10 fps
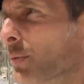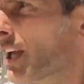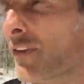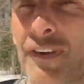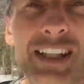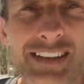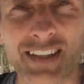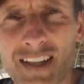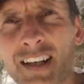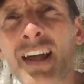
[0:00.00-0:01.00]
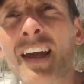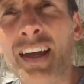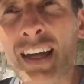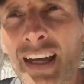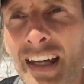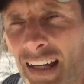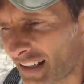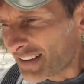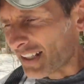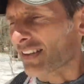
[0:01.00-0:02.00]
We got to fix it. And
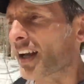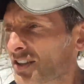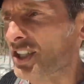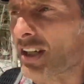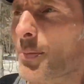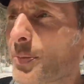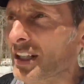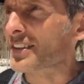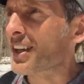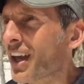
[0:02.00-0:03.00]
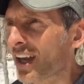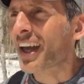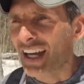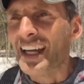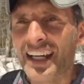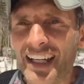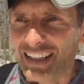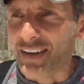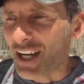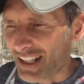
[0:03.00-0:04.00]
technology companies,
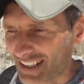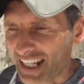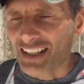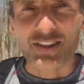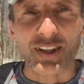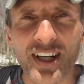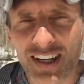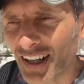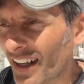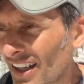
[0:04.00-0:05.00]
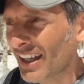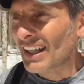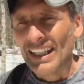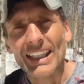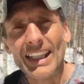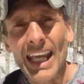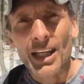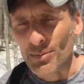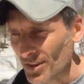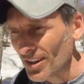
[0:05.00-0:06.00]
they've got the answer.
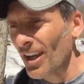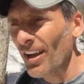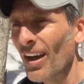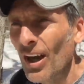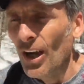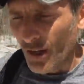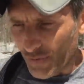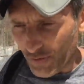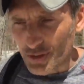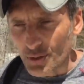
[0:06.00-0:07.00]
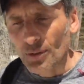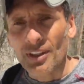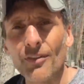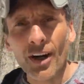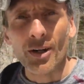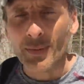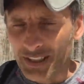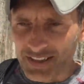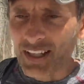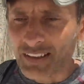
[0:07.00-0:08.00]
Games, virtual
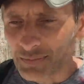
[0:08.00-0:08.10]
environments.